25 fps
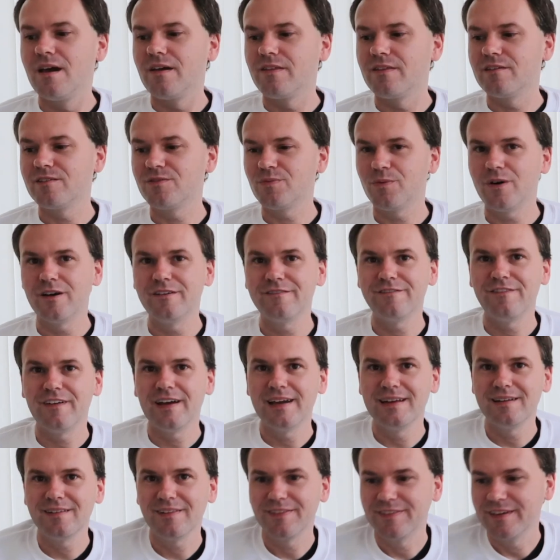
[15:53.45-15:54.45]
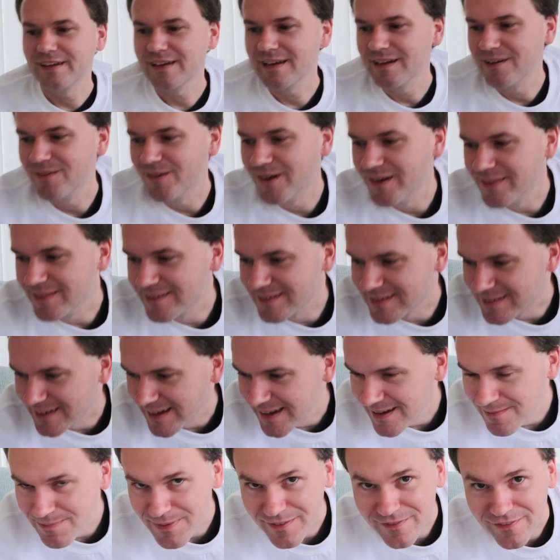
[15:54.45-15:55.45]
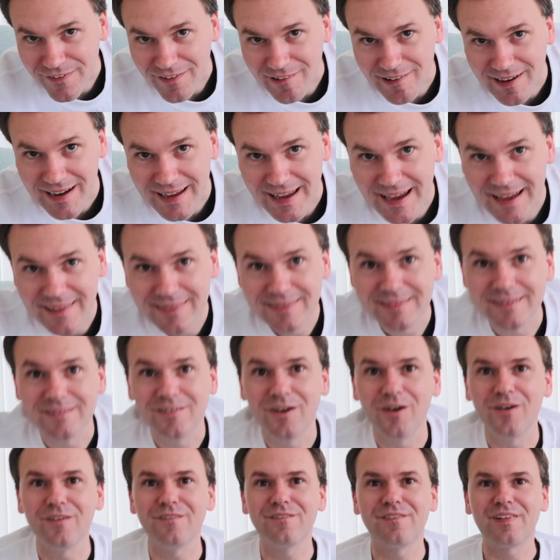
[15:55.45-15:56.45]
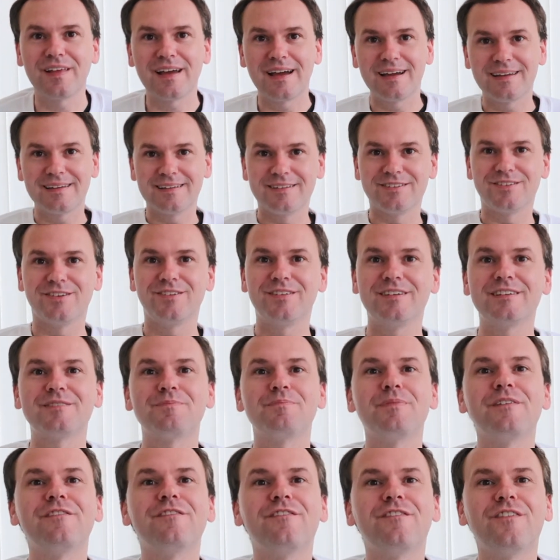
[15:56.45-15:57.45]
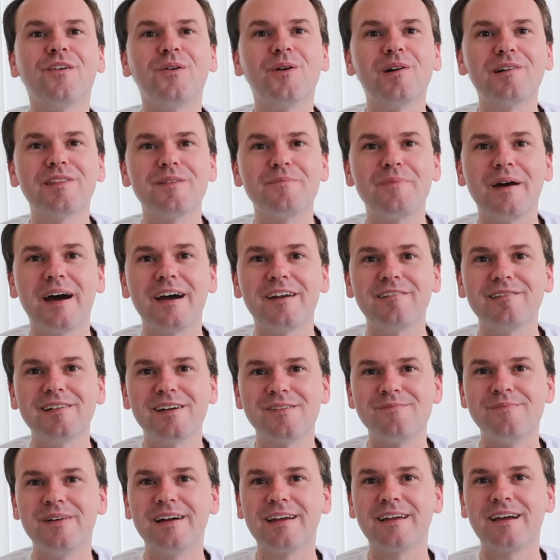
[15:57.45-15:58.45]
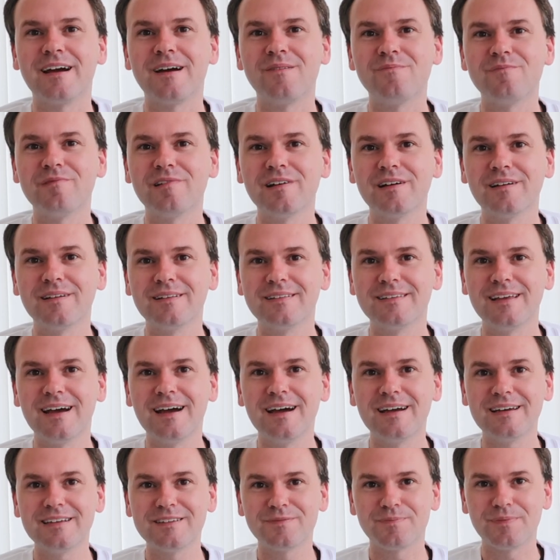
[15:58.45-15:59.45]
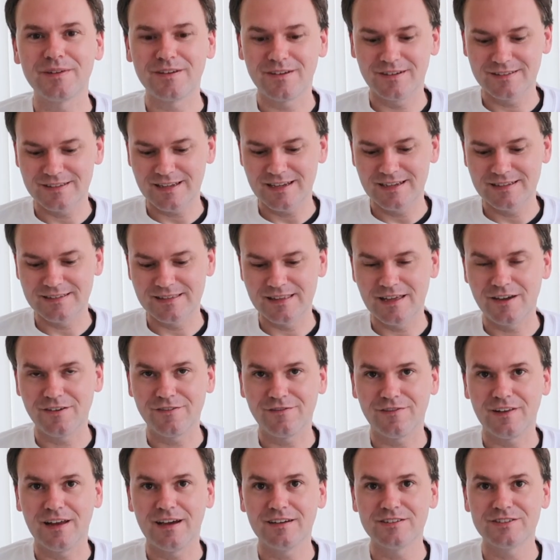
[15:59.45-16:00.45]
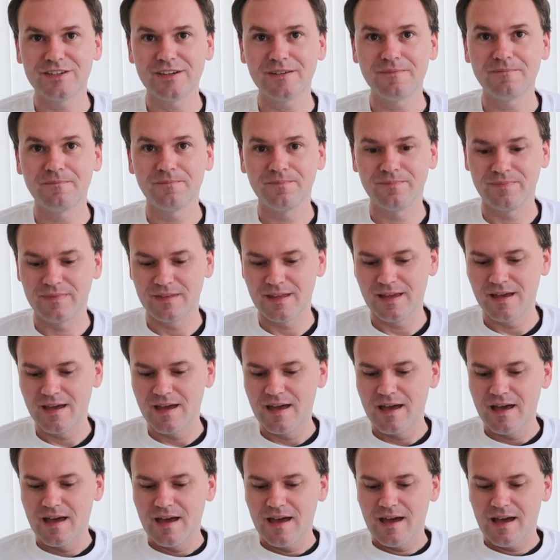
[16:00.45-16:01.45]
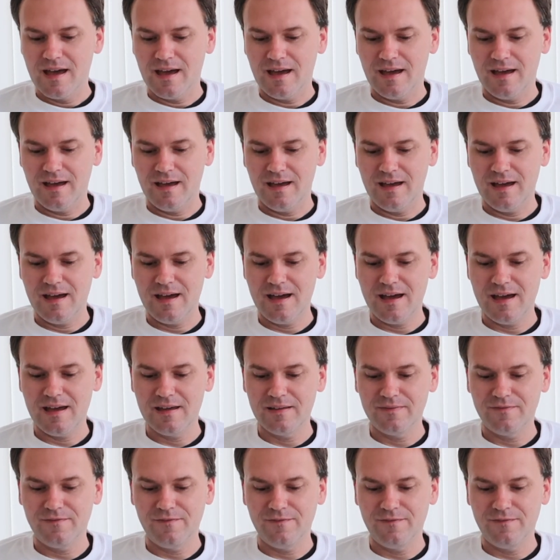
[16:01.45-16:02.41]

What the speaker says: There's one final thing I want to say before I end, and hopefully I can do this before the battery on my camera dies, because it is now flashing. I